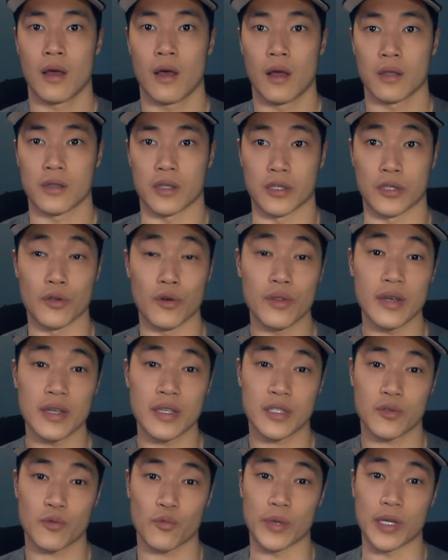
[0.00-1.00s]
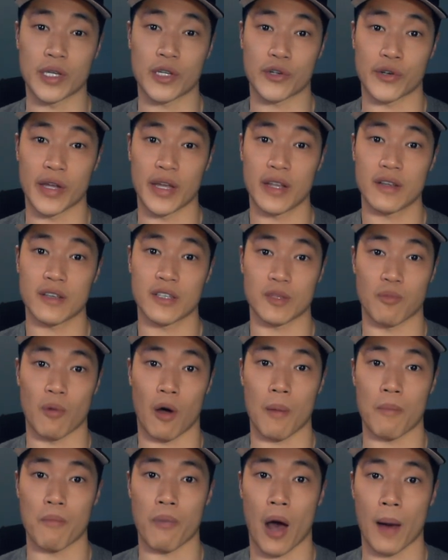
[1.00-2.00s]
To do this, we created a
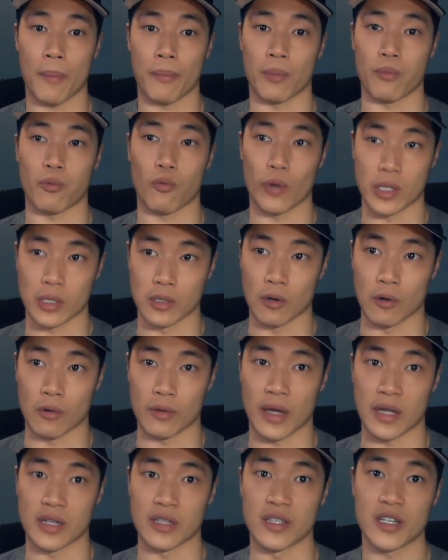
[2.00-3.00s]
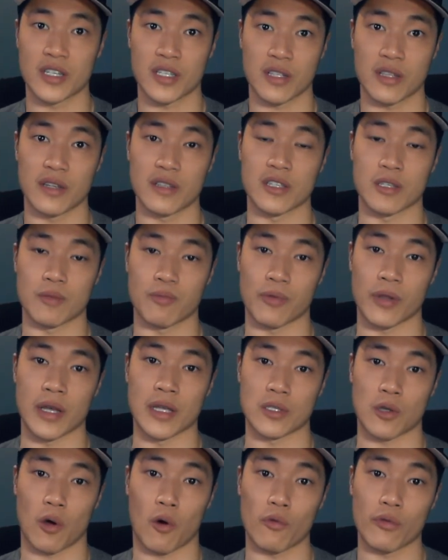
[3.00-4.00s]
small pop-up window that initially
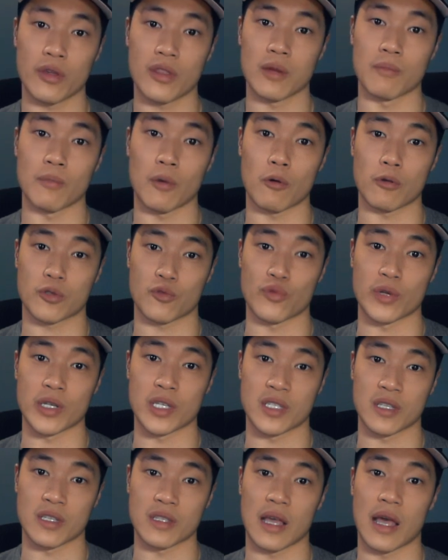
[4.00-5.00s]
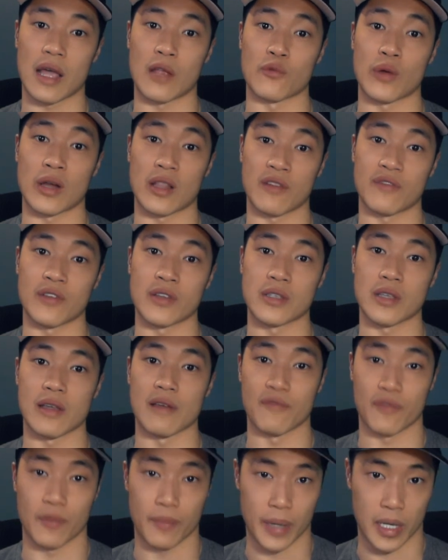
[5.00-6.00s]
displays only the most recent and relevant
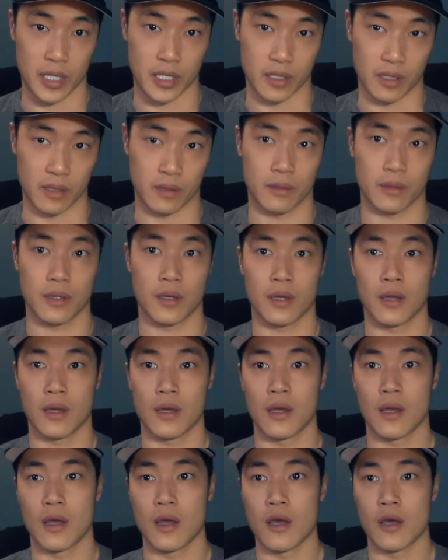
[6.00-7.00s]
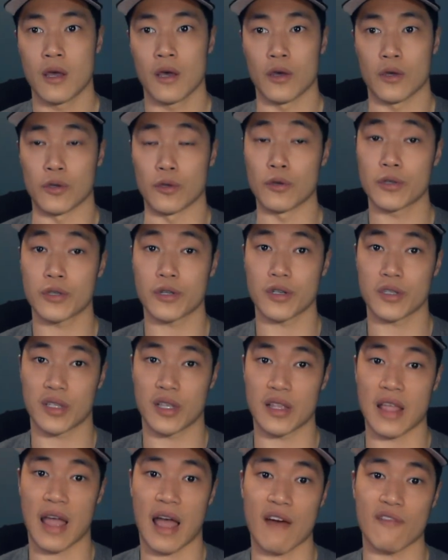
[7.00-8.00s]
information. Users
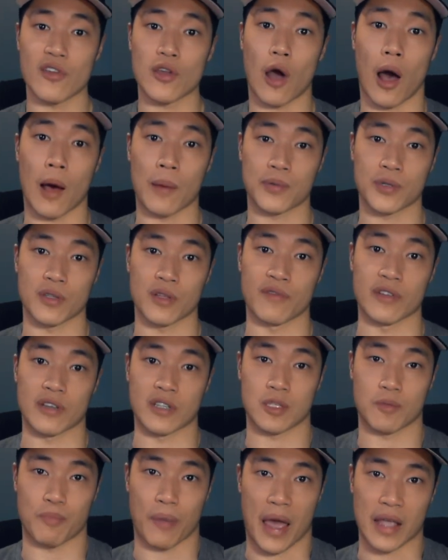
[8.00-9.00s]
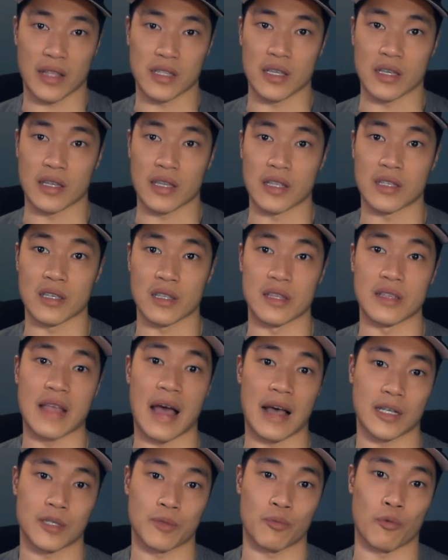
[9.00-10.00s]
then have the option of expanding into the
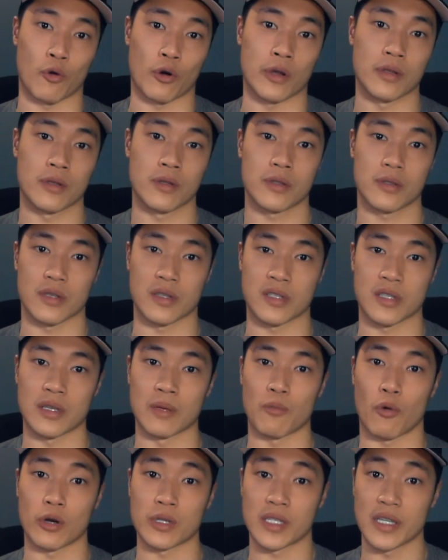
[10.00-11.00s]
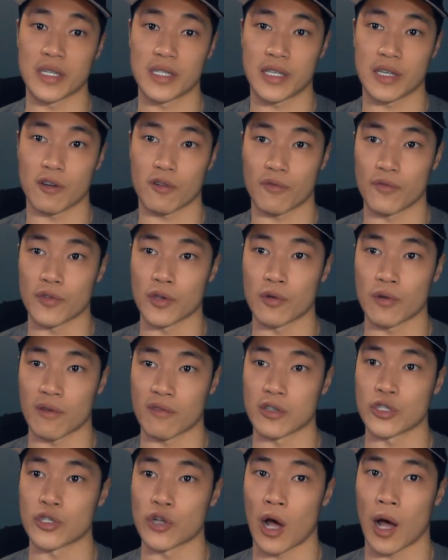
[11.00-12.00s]
dashboard to see a more detailed view of
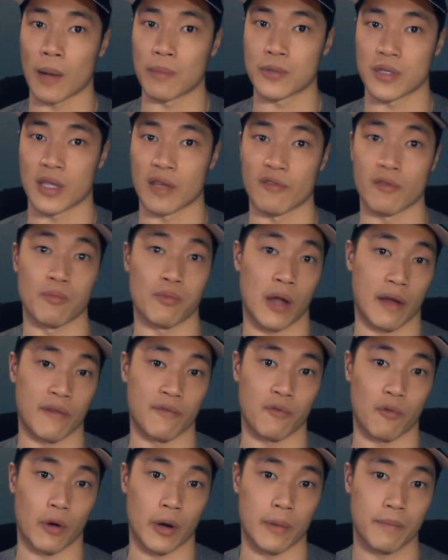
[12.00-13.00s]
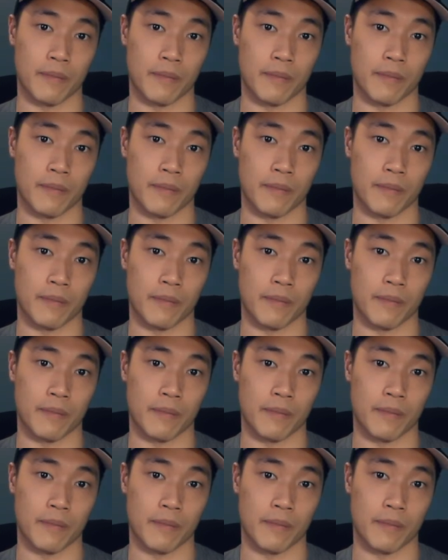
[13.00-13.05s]
the jobs they've applied for.